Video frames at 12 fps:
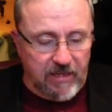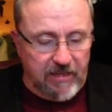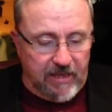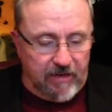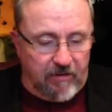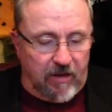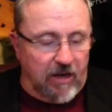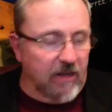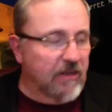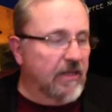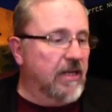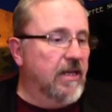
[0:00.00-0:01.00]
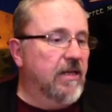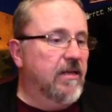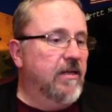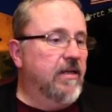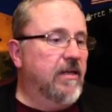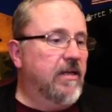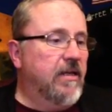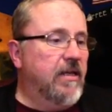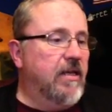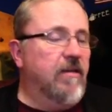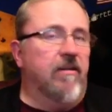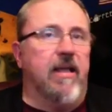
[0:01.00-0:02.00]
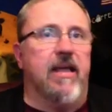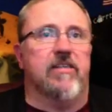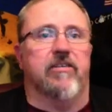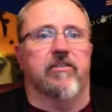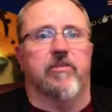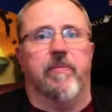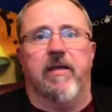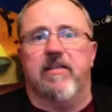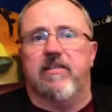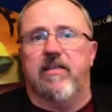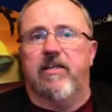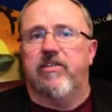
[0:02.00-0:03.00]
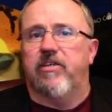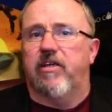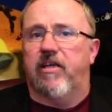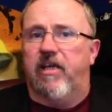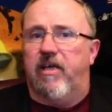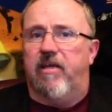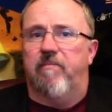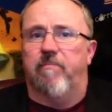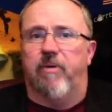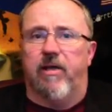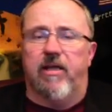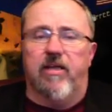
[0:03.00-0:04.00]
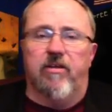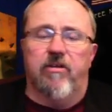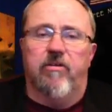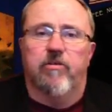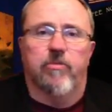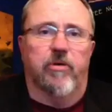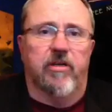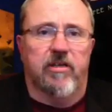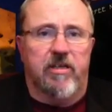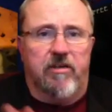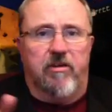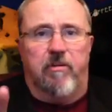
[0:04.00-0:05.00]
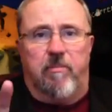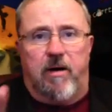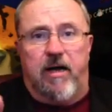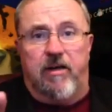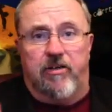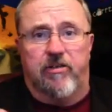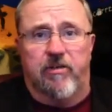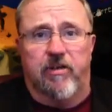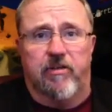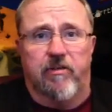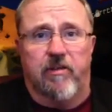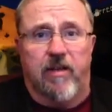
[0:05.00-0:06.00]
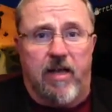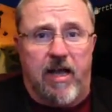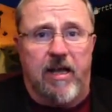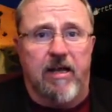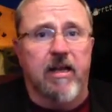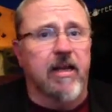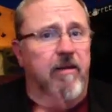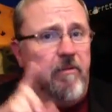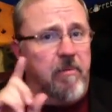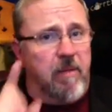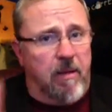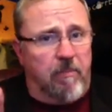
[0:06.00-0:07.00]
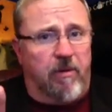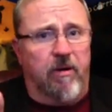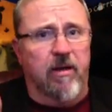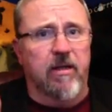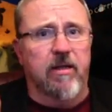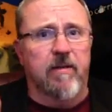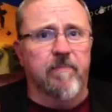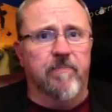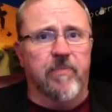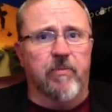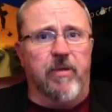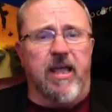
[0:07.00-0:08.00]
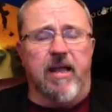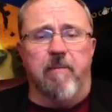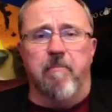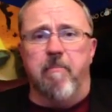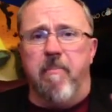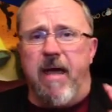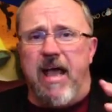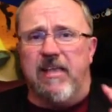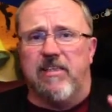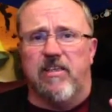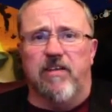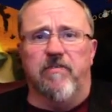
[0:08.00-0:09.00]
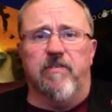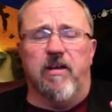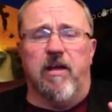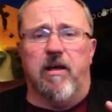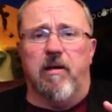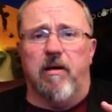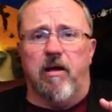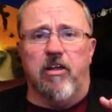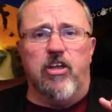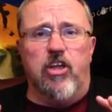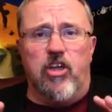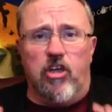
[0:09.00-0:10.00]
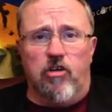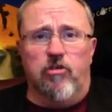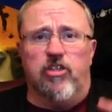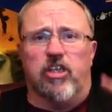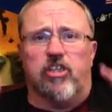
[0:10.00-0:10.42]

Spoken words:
that are on the International Space Station, again, breaking news, will continue to monitor it through the night. Now remember, we had a massive, a huge